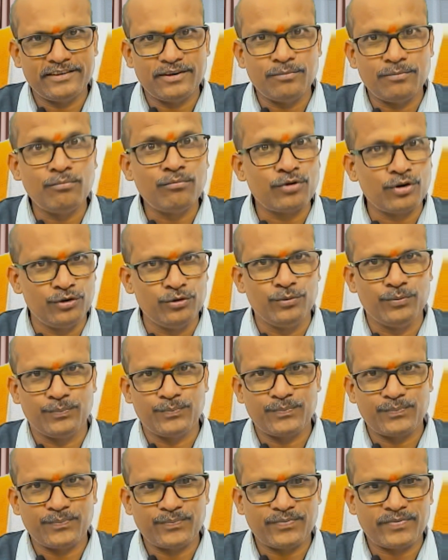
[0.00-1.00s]
Mrudu.
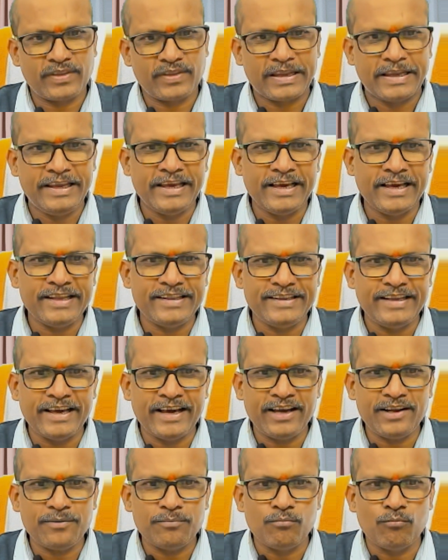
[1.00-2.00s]
Here they
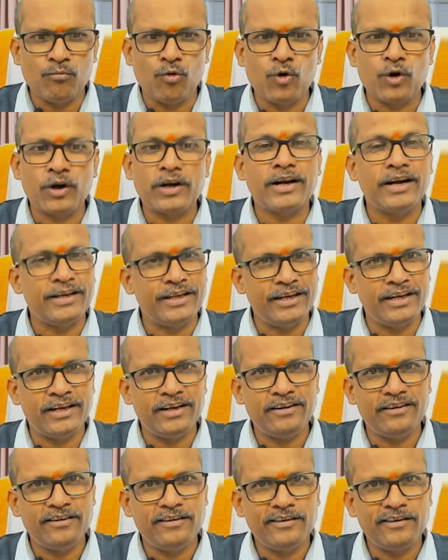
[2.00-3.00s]
are more katina,
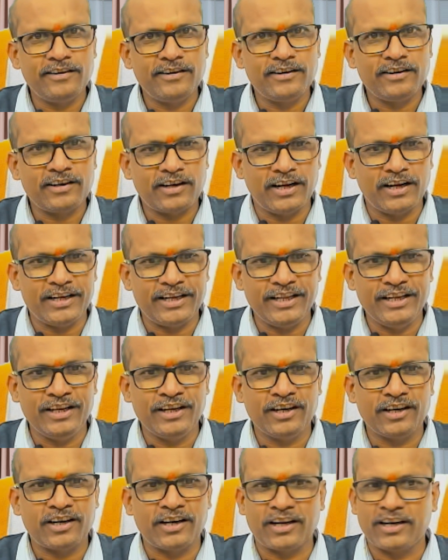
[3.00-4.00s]

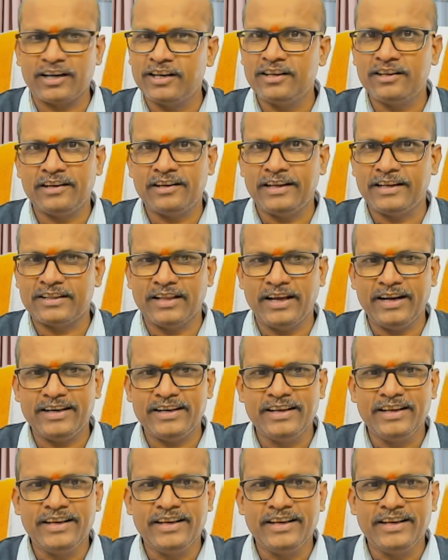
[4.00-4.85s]
khara, like that.